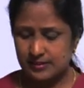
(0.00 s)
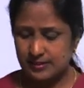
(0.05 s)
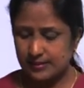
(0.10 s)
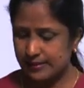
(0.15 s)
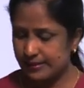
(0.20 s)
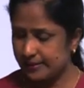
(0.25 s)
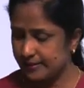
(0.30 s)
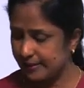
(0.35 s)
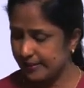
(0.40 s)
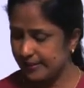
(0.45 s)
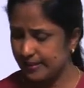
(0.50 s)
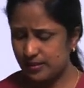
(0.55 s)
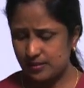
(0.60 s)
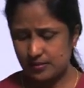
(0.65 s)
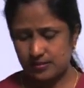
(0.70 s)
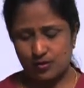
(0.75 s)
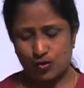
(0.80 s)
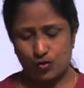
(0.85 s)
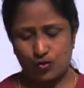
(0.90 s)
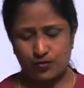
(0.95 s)
degrees
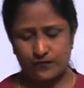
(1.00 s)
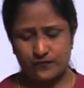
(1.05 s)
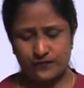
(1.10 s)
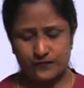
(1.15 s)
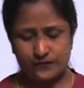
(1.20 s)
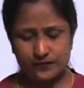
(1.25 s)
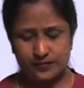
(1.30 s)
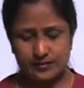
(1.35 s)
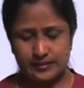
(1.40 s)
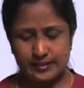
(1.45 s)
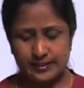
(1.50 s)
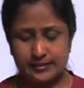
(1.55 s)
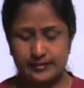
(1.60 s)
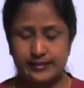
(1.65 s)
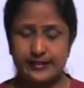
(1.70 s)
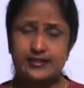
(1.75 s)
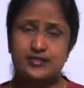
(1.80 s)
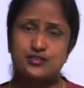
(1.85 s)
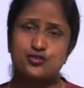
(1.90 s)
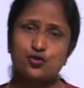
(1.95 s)

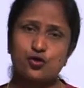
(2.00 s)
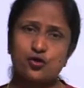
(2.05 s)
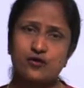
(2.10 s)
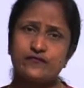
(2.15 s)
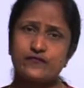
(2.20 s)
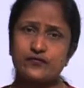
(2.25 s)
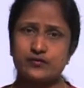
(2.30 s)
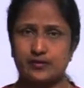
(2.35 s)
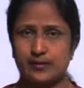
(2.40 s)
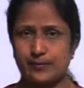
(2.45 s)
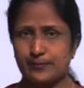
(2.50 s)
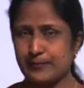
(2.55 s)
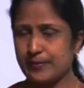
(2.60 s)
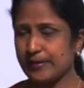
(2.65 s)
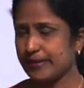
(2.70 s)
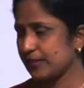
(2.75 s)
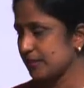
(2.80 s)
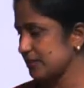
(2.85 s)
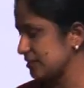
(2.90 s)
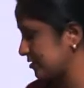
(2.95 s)
of
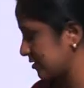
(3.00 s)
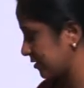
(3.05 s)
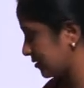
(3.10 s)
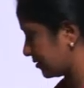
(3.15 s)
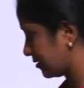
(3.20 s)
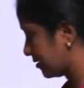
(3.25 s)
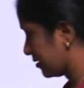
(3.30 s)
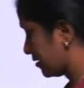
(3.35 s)
comparison.